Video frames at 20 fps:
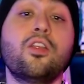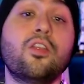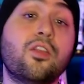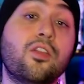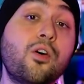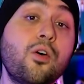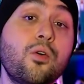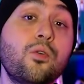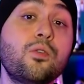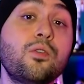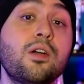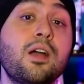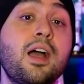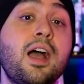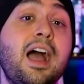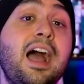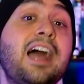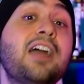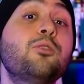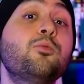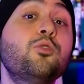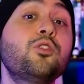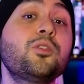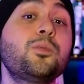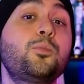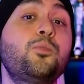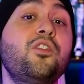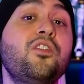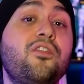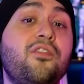though I
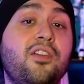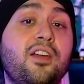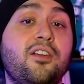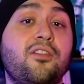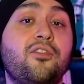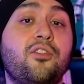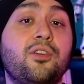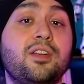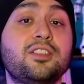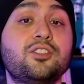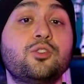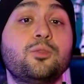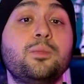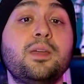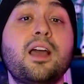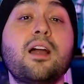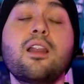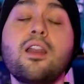would prefer for it to be a